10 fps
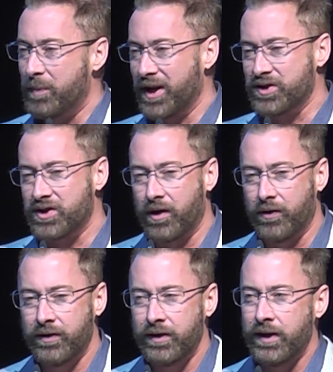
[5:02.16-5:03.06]
It's a big
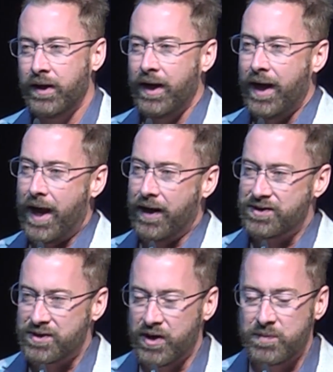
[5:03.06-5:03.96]
show.
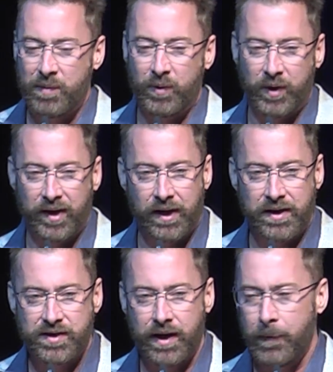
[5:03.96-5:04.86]
And as soon as people
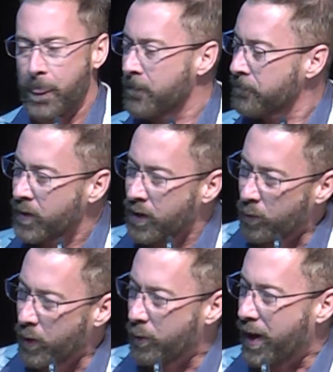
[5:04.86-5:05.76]
realize that,
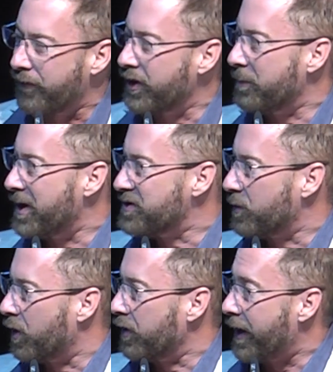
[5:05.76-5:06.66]
we will have an
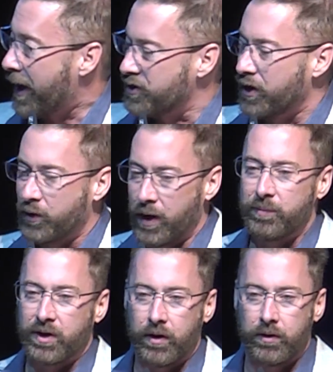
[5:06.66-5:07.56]
amazing world. And actually,
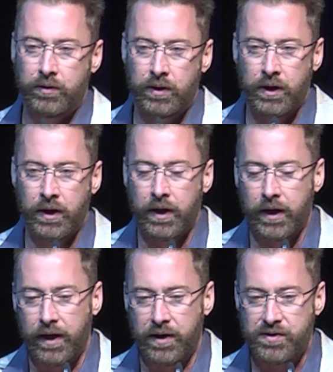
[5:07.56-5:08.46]
crypto
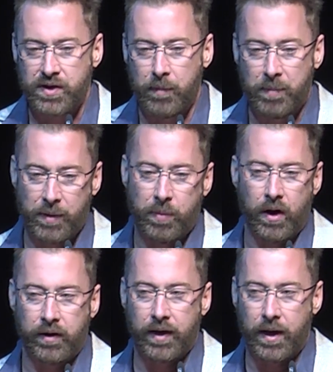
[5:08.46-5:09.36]
is a
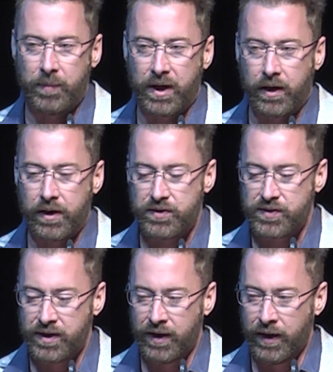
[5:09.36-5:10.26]
big part of that,
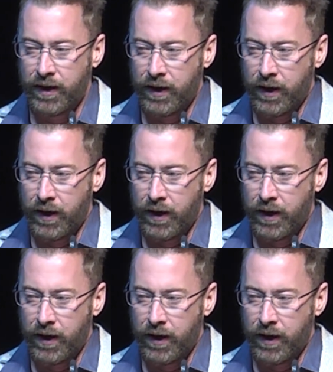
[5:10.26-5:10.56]
because